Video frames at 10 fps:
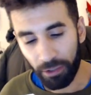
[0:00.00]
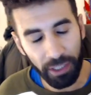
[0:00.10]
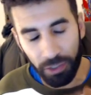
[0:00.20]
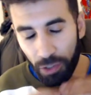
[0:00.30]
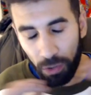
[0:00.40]
Right,
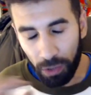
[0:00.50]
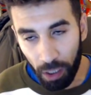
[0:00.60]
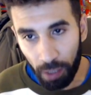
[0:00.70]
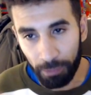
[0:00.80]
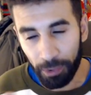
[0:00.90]
there's no
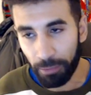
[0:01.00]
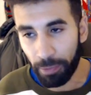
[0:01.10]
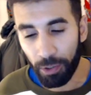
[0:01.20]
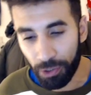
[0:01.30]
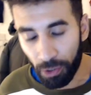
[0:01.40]
calm
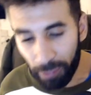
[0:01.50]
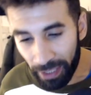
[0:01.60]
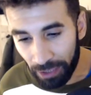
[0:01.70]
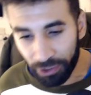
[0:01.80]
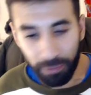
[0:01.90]
composure
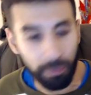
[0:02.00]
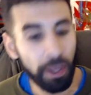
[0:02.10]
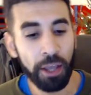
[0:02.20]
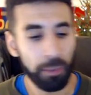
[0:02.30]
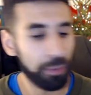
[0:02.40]
about him.
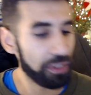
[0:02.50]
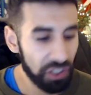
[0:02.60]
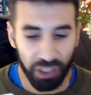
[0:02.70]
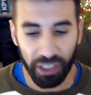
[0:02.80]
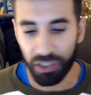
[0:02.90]
The
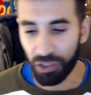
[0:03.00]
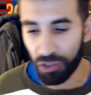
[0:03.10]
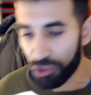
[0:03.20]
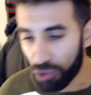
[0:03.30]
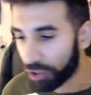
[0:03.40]
positioning
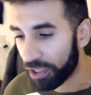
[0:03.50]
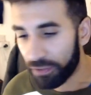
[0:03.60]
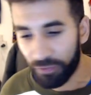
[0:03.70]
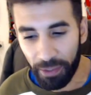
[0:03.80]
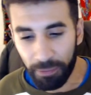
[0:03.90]
isn't strong
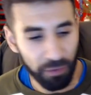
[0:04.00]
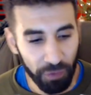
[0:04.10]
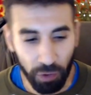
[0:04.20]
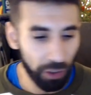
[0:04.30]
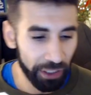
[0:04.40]
enough for him to
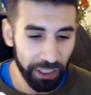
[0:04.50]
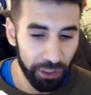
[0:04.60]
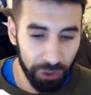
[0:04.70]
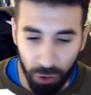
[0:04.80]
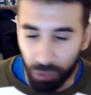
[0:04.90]
feel like he
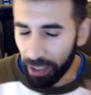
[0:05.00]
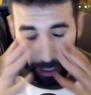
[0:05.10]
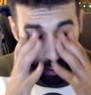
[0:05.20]
can do.